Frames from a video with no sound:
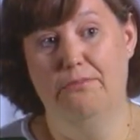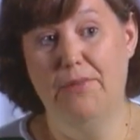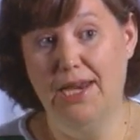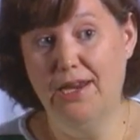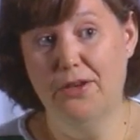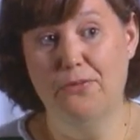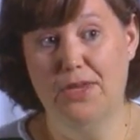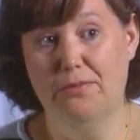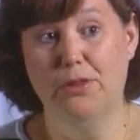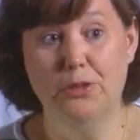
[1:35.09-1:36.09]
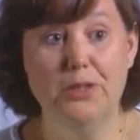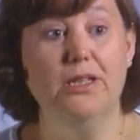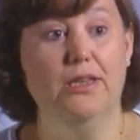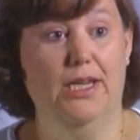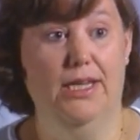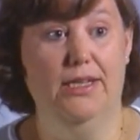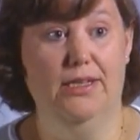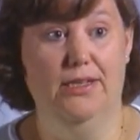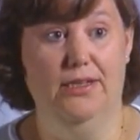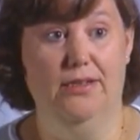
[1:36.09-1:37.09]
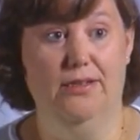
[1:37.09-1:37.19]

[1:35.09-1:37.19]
many of them look alike.